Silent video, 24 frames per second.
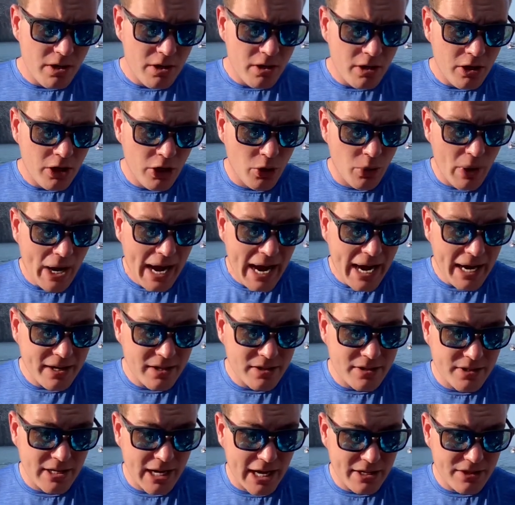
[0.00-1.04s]
who
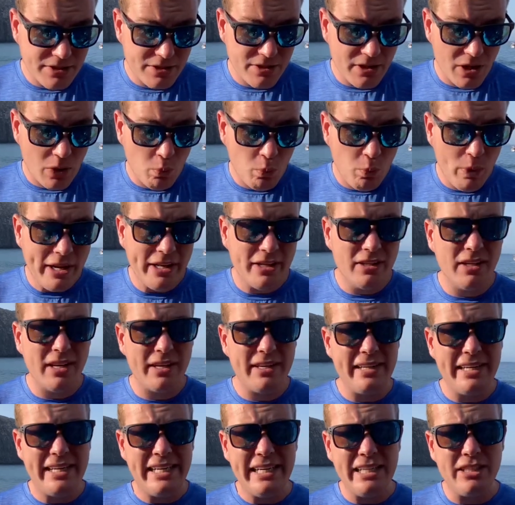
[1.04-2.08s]
access will
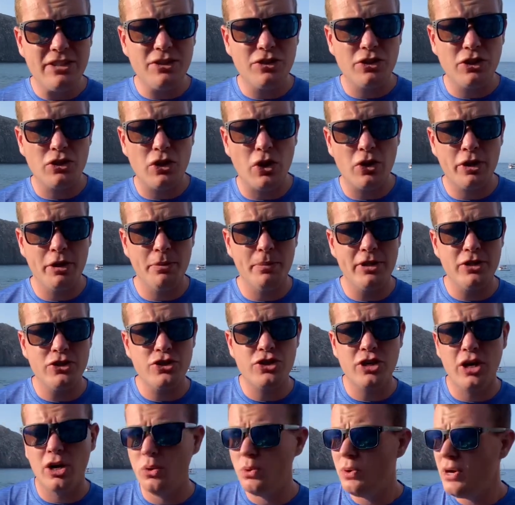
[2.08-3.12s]
need the document.
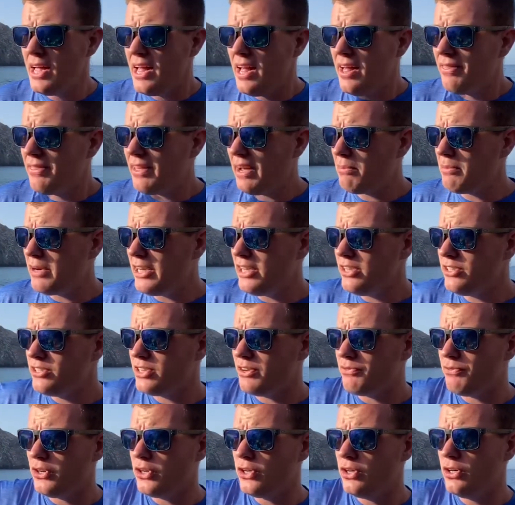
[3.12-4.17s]
So that means
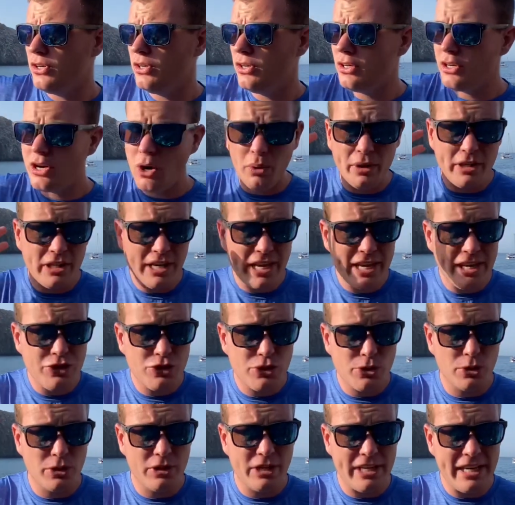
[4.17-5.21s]
if you're going
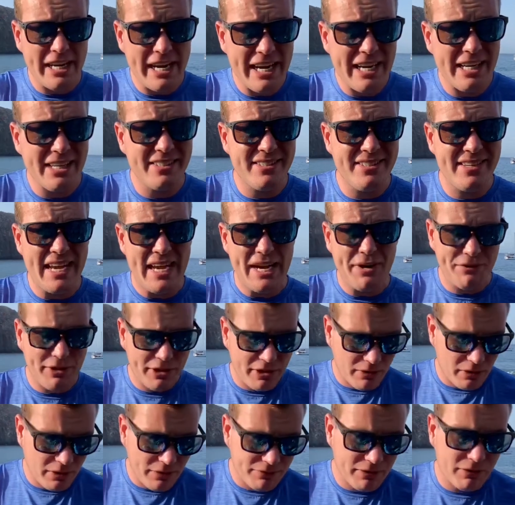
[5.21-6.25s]
into the
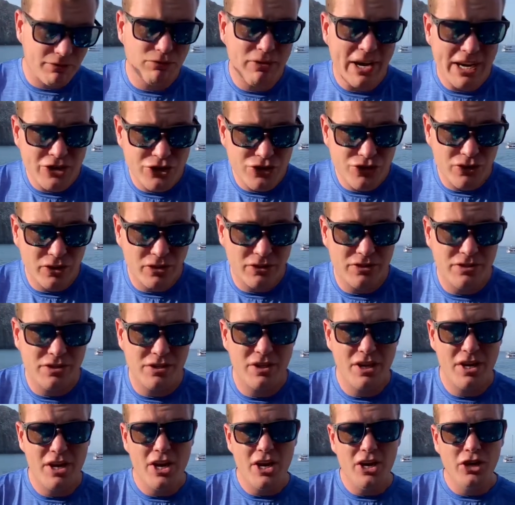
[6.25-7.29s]
interior of a restaurant,
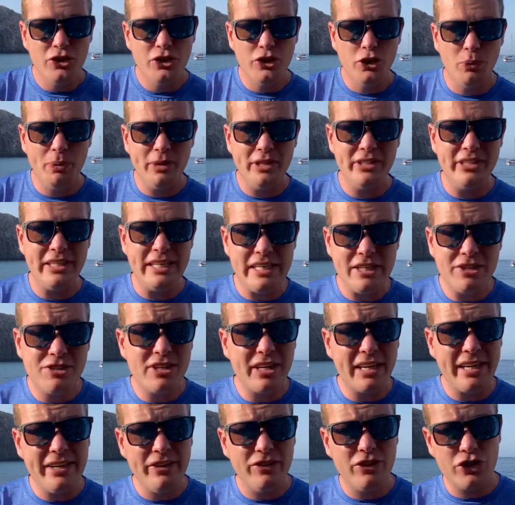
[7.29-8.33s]
you will need to
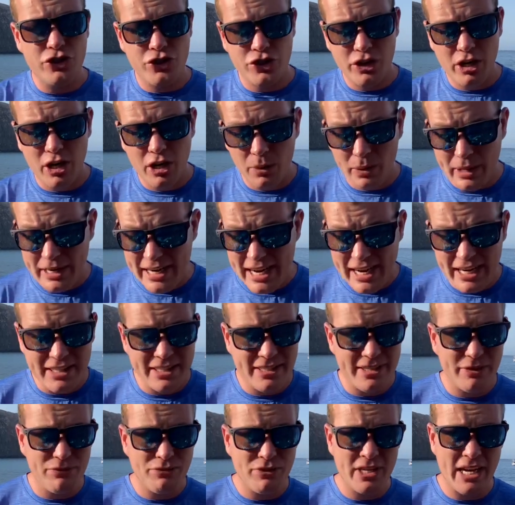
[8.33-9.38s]
either show a
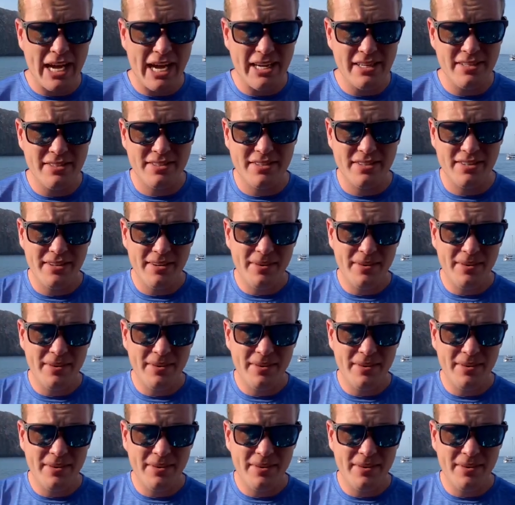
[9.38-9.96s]
negative test